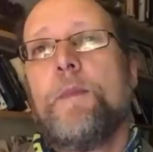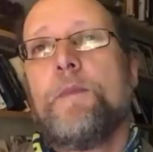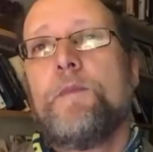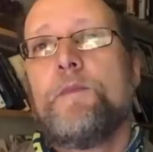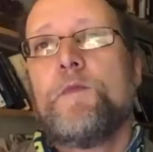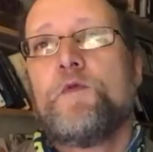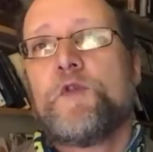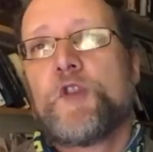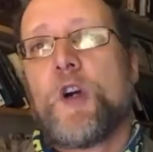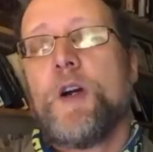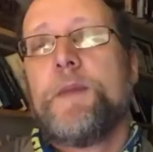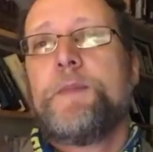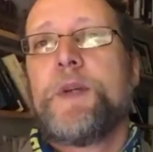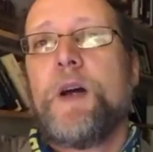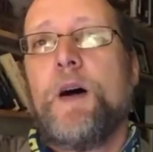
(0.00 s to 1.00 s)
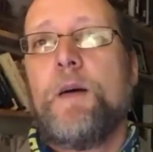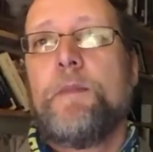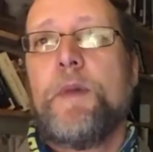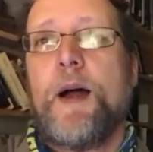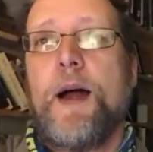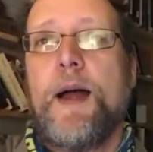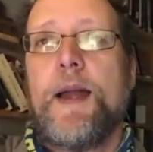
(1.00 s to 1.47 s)
tried to become
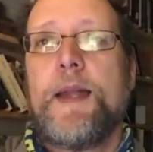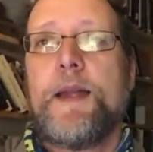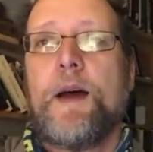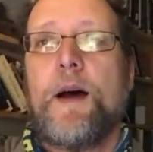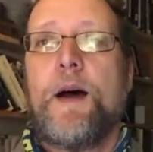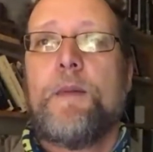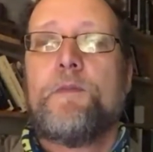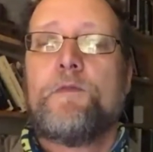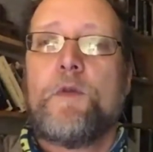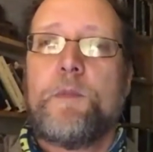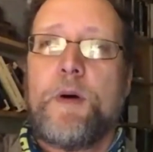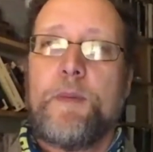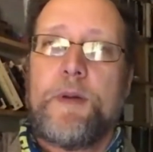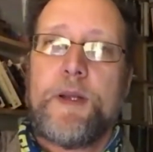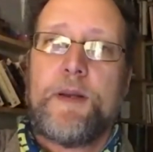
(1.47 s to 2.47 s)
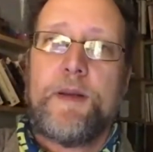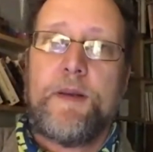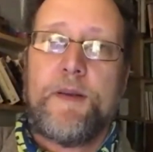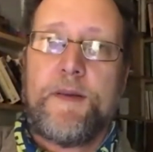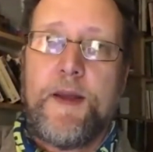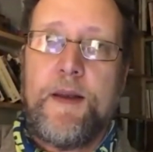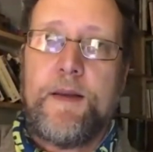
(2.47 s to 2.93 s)
a Republican
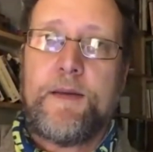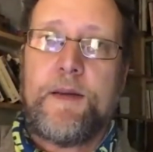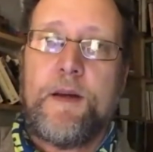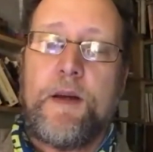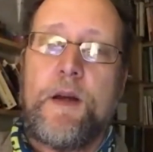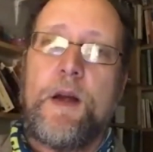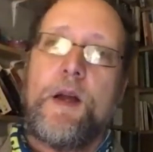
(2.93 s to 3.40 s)
senator.